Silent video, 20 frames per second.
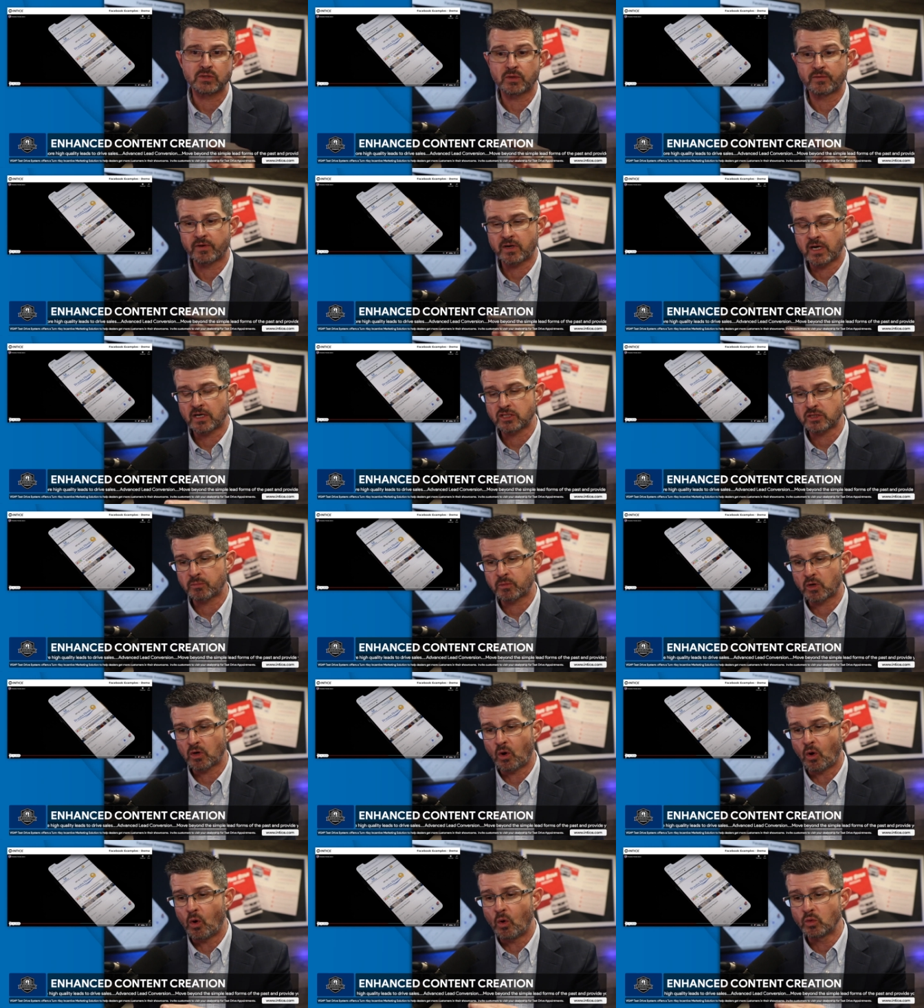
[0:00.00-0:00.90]
So if a
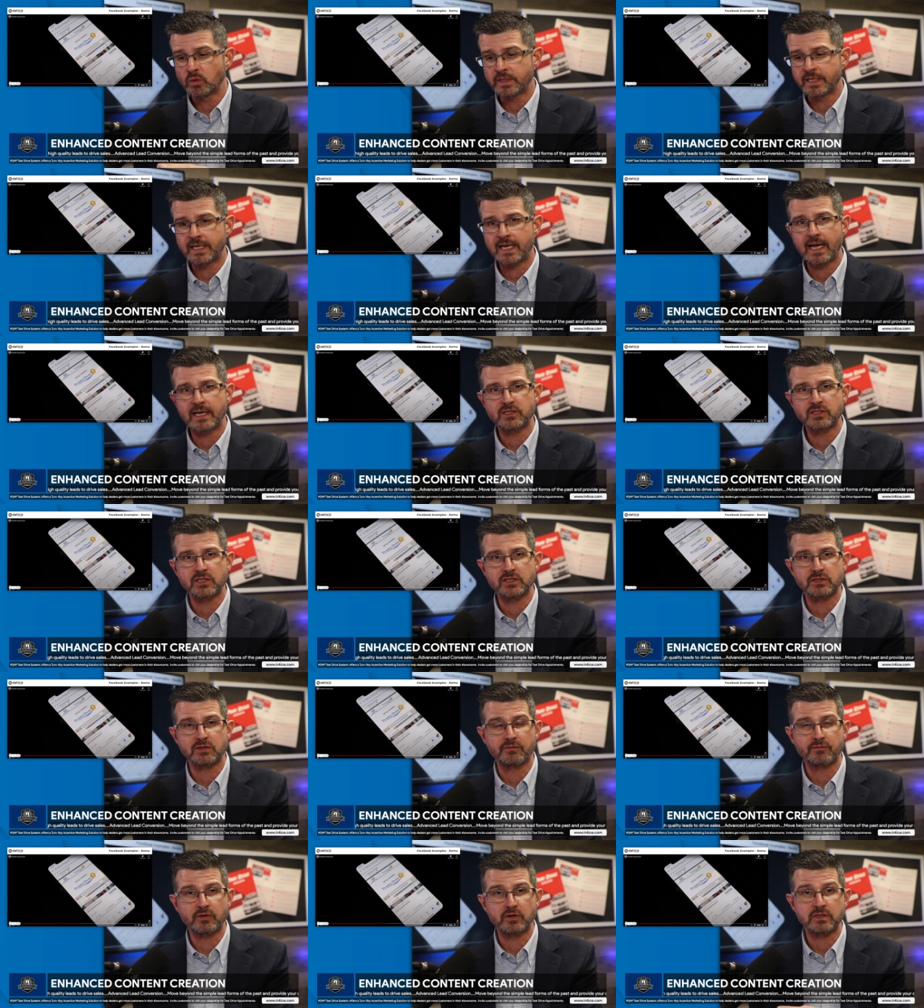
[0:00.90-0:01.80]
customer only catches
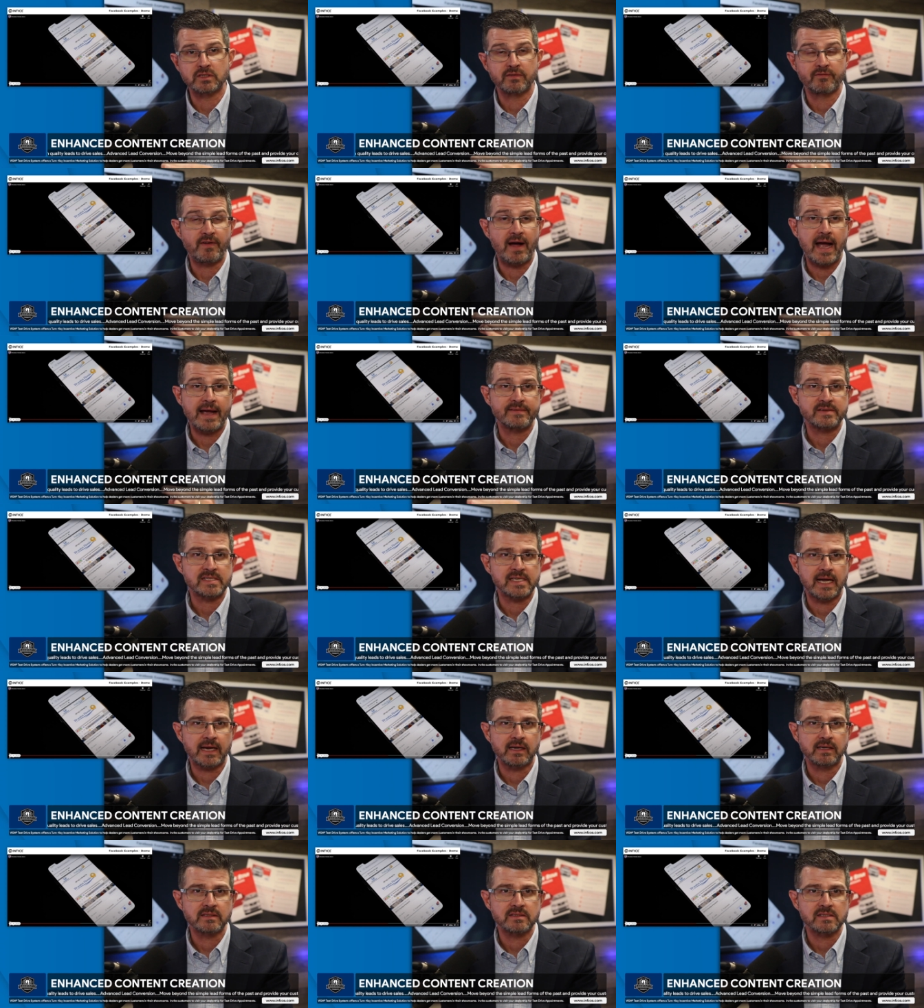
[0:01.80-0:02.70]
the first 5
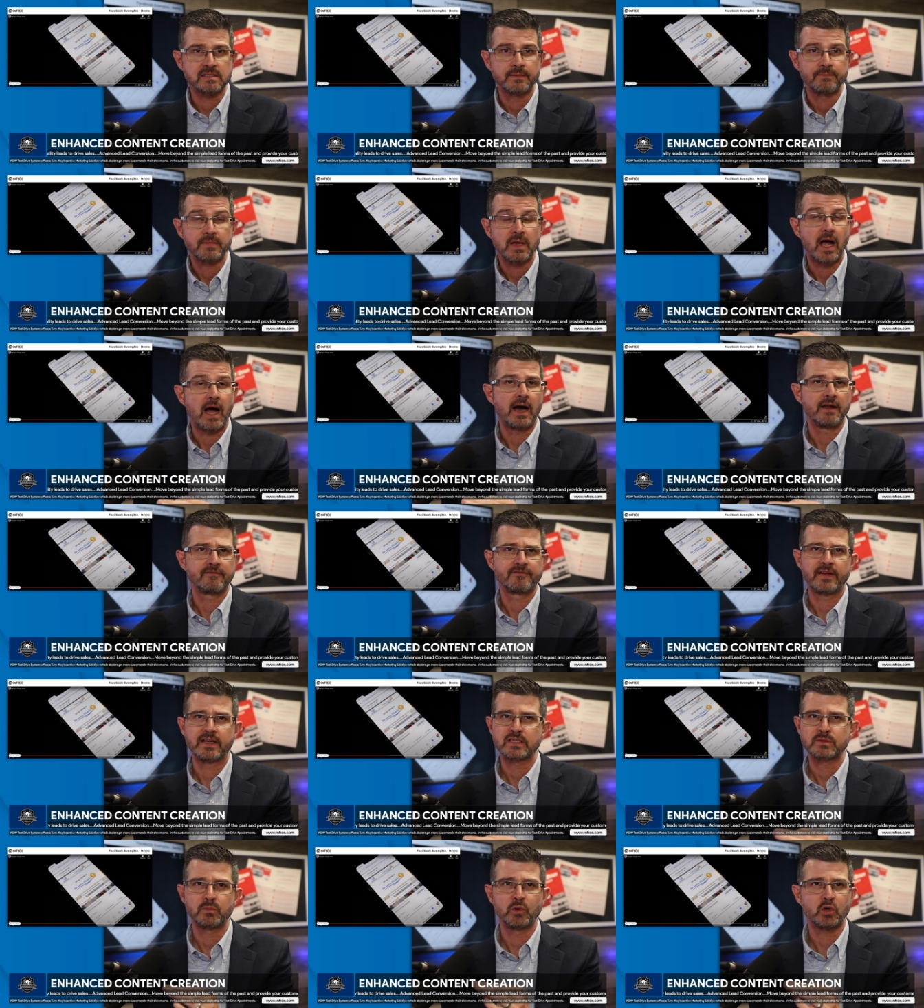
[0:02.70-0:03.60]
seconds on
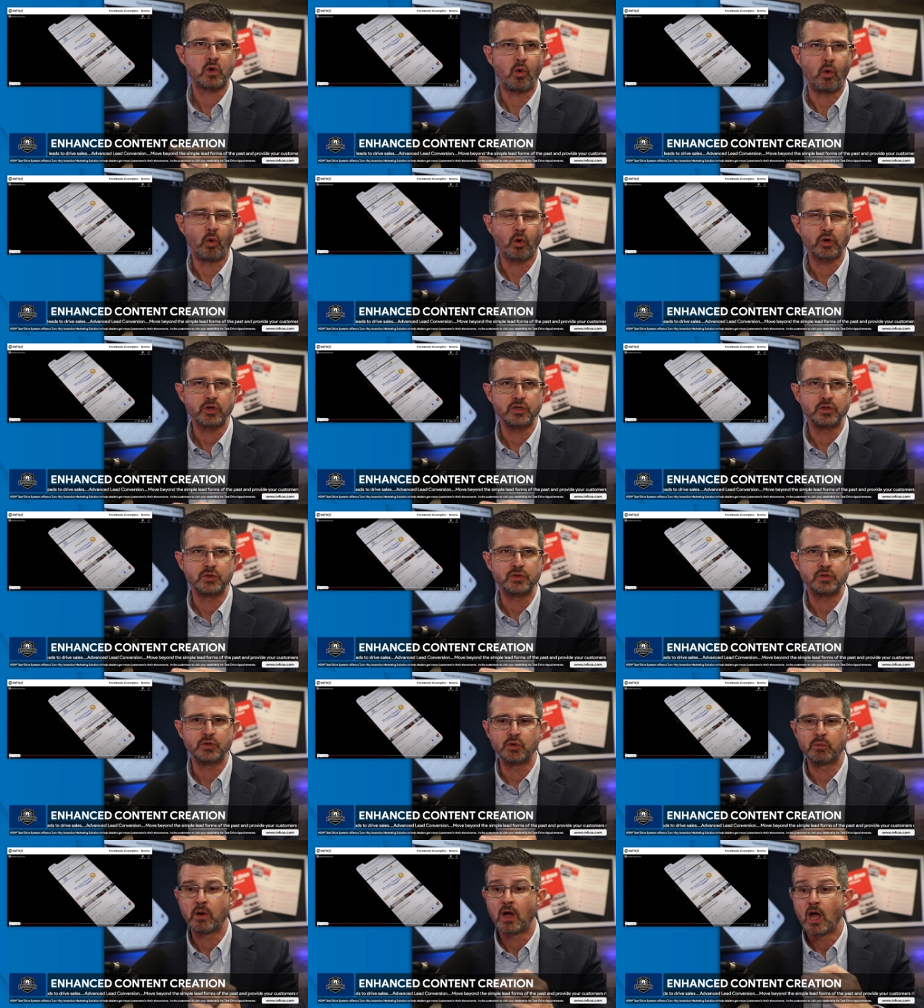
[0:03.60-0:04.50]
Facebook or
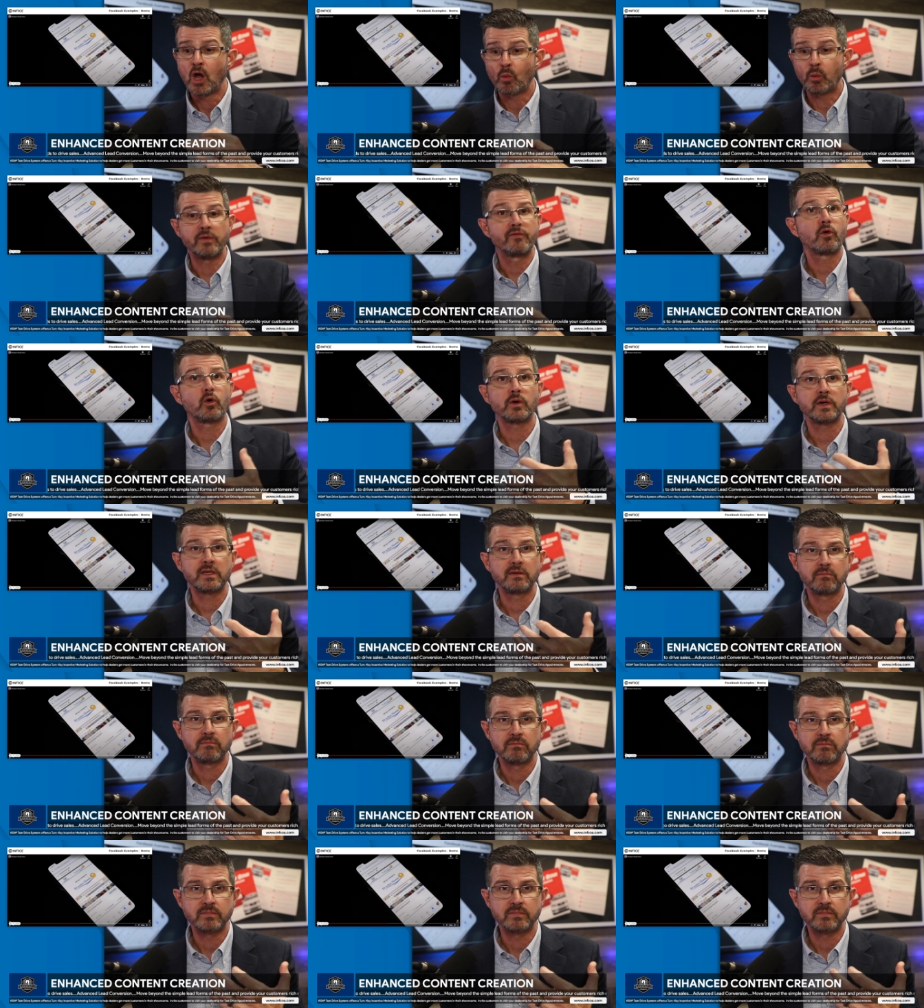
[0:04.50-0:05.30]
YouTube, we've already